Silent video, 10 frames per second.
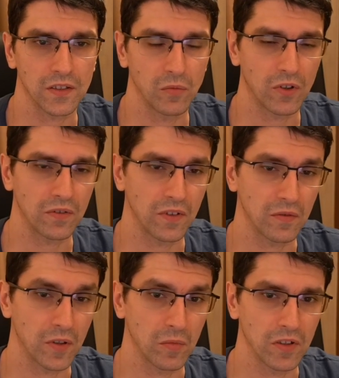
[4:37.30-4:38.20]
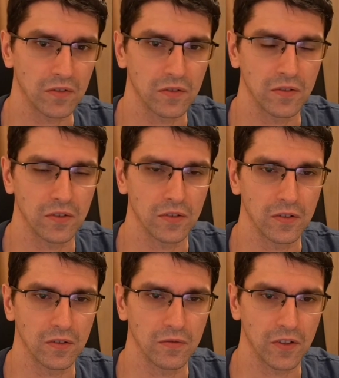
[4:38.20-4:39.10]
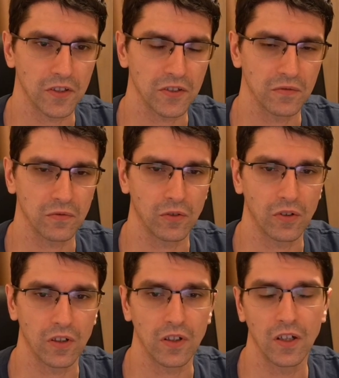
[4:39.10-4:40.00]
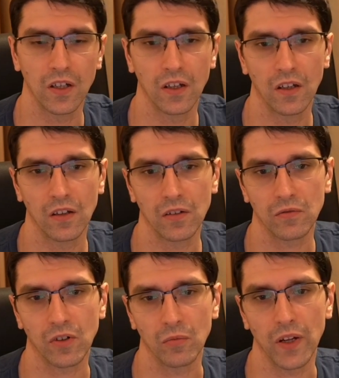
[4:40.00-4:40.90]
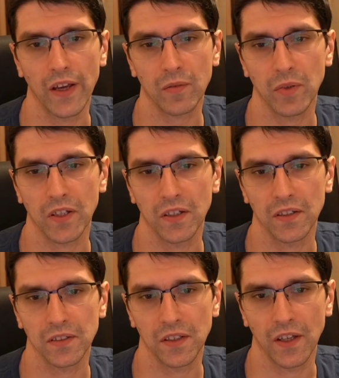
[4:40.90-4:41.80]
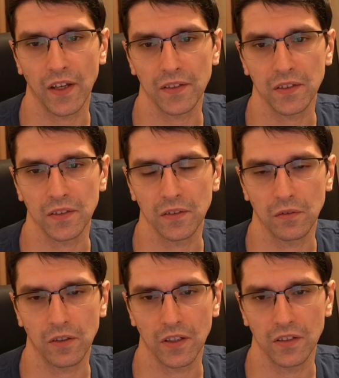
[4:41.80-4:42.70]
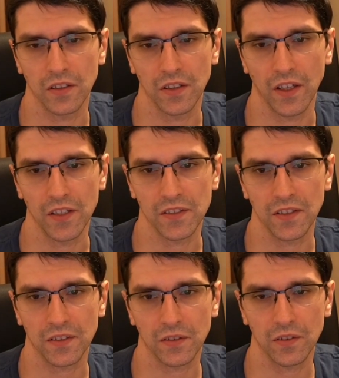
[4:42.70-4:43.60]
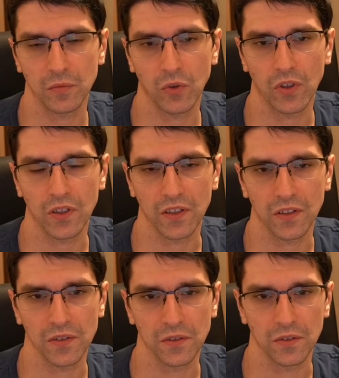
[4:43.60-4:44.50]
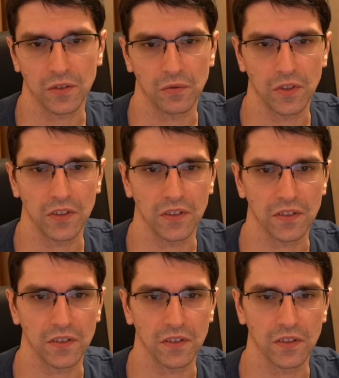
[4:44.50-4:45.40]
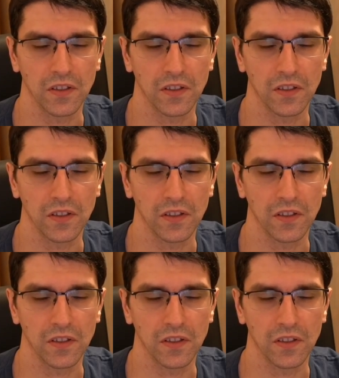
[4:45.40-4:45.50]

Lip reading: more favorable version for black, because he has already h6 on the board, and also the queen is